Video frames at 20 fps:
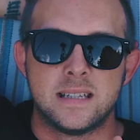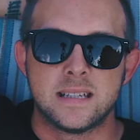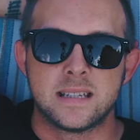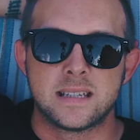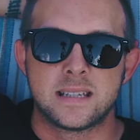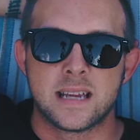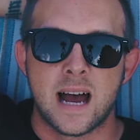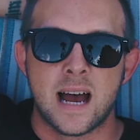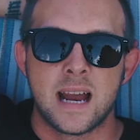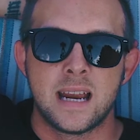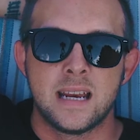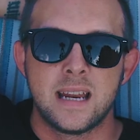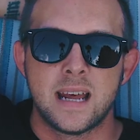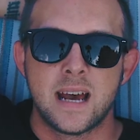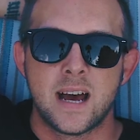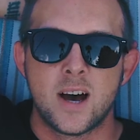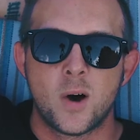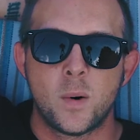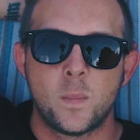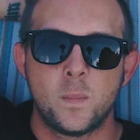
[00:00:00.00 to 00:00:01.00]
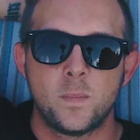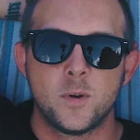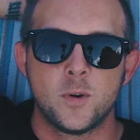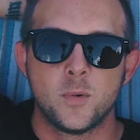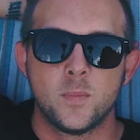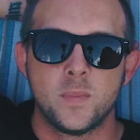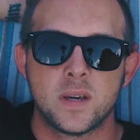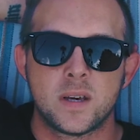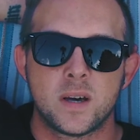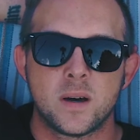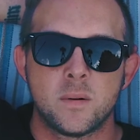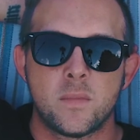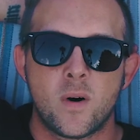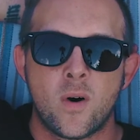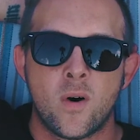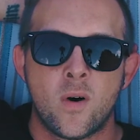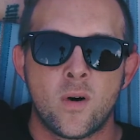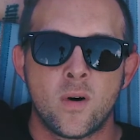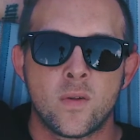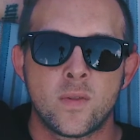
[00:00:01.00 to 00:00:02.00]
designed to help you become
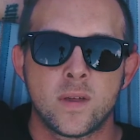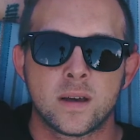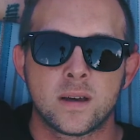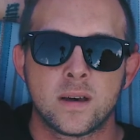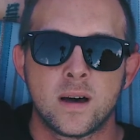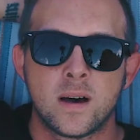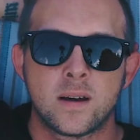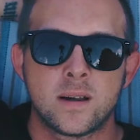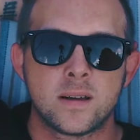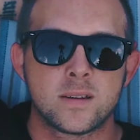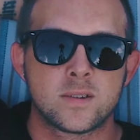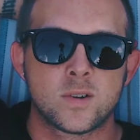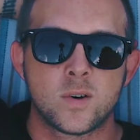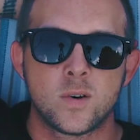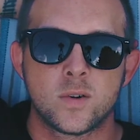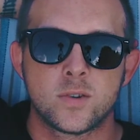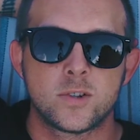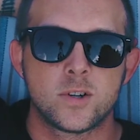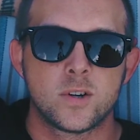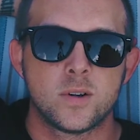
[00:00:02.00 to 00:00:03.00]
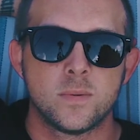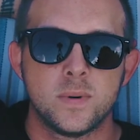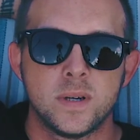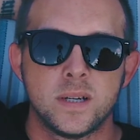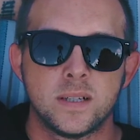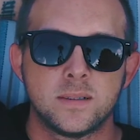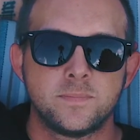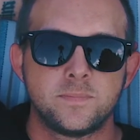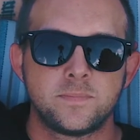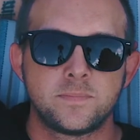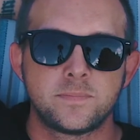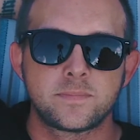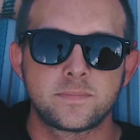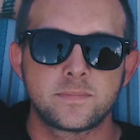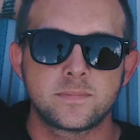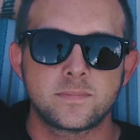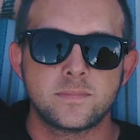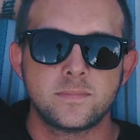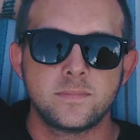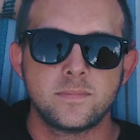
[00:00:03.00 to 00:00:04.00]
all that God has called you to be.
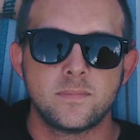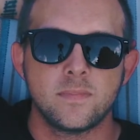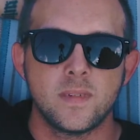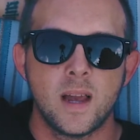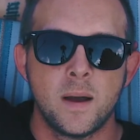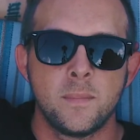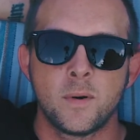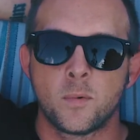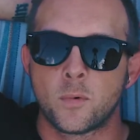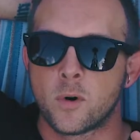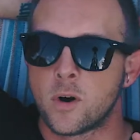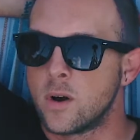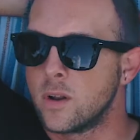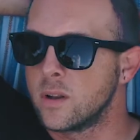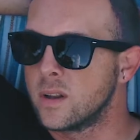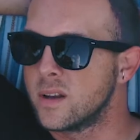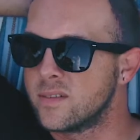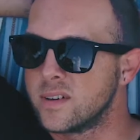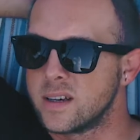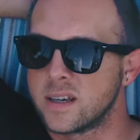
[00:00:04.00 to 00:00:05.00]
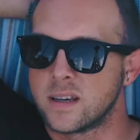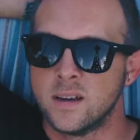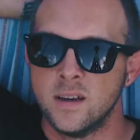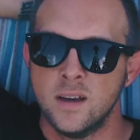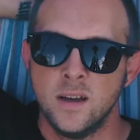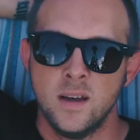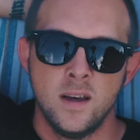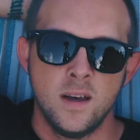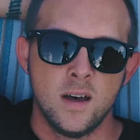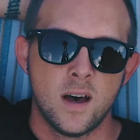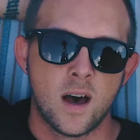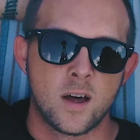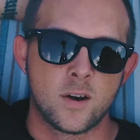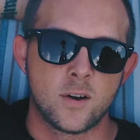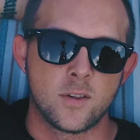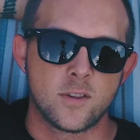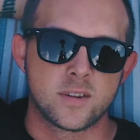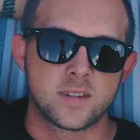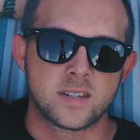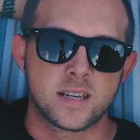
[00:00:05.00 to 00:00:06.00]
I mean, we're all living
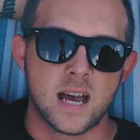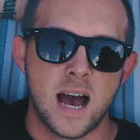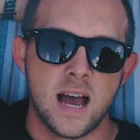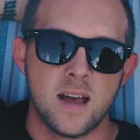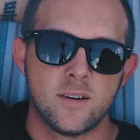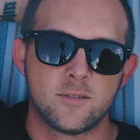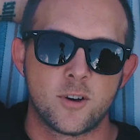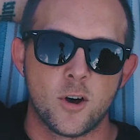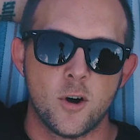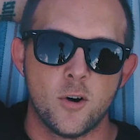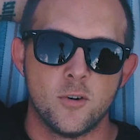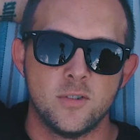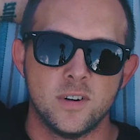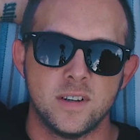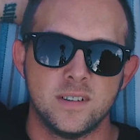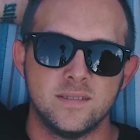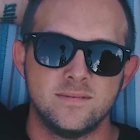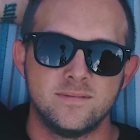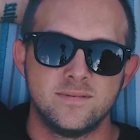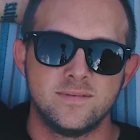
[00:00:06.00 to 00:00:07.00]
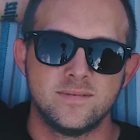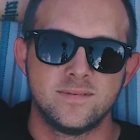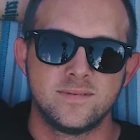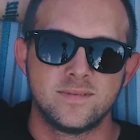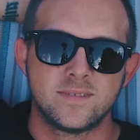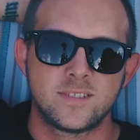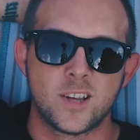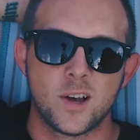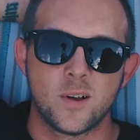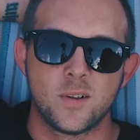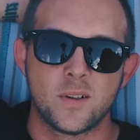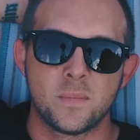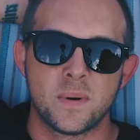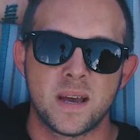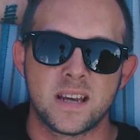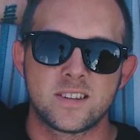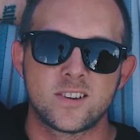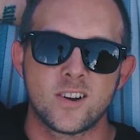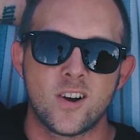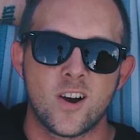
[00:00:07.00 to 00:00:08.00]
under the sky of COVID. So let me
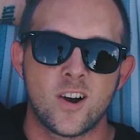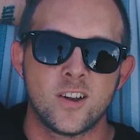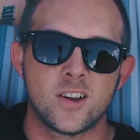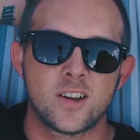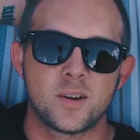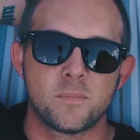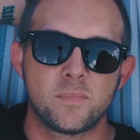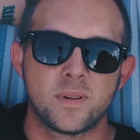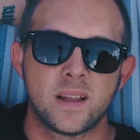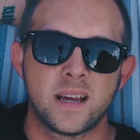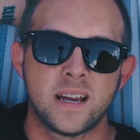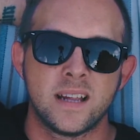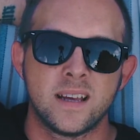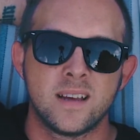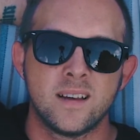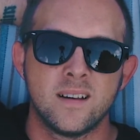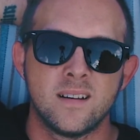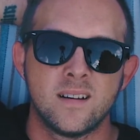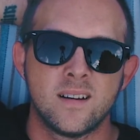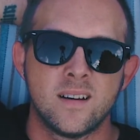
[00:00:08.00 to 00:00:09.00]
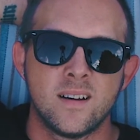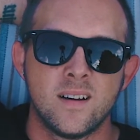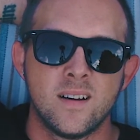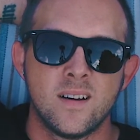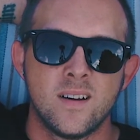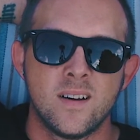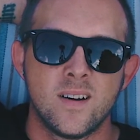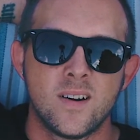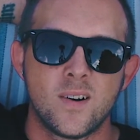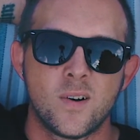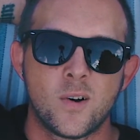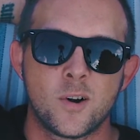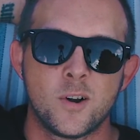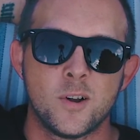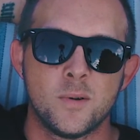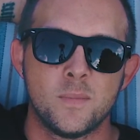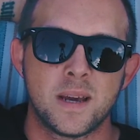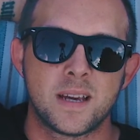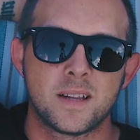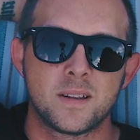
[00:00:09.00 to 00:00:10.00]
ask you, are you complaining or are
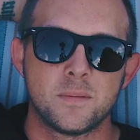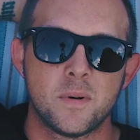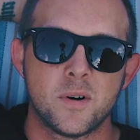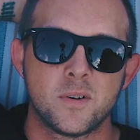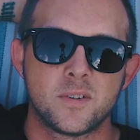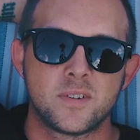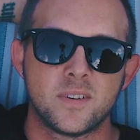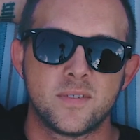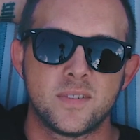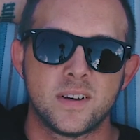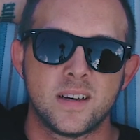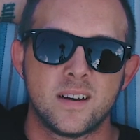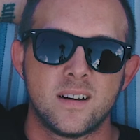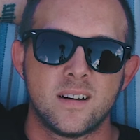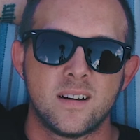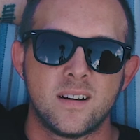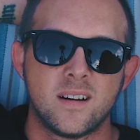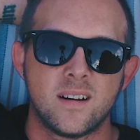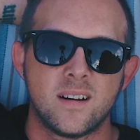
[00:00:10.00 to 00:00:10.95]
you making the most of it?